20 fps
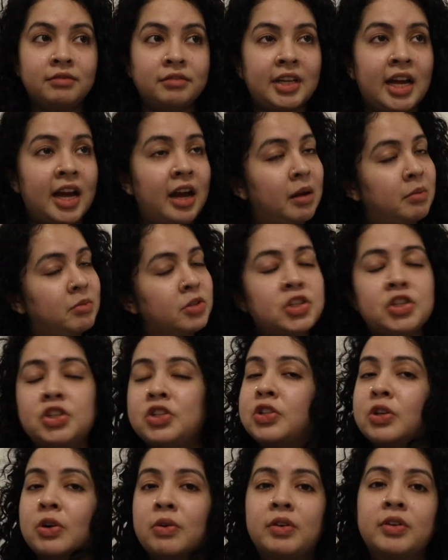damn,
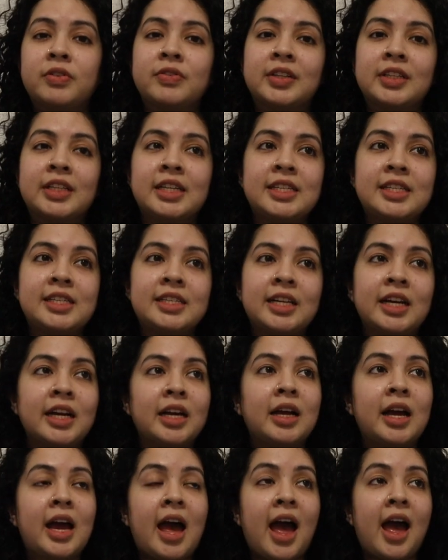she's so
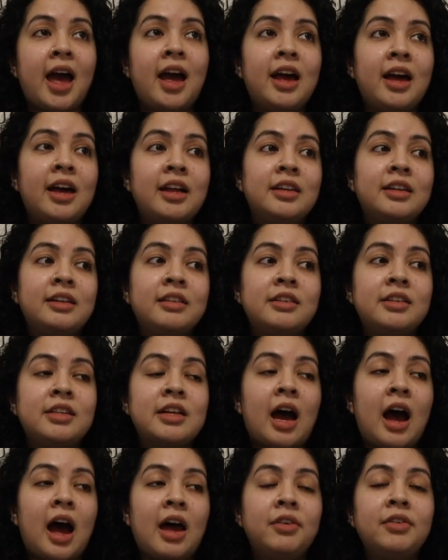unrealistic. And
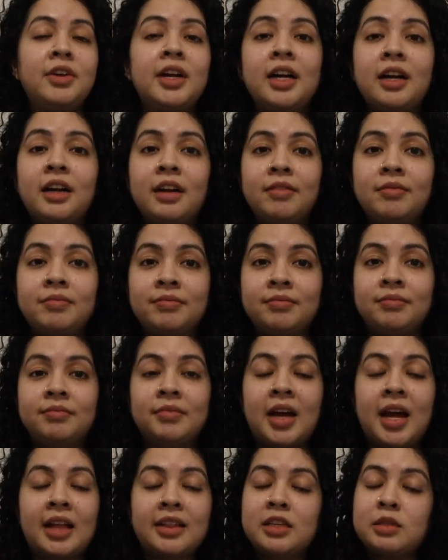I don't care.
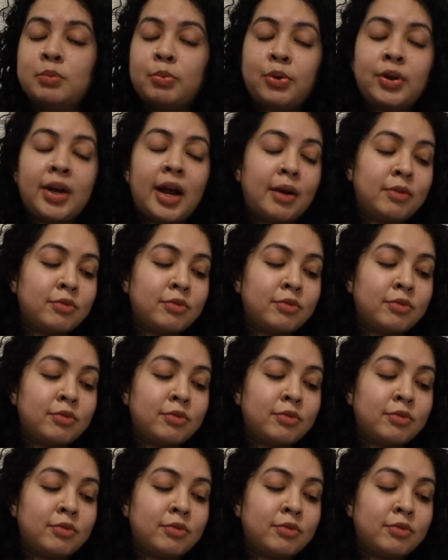At this point, I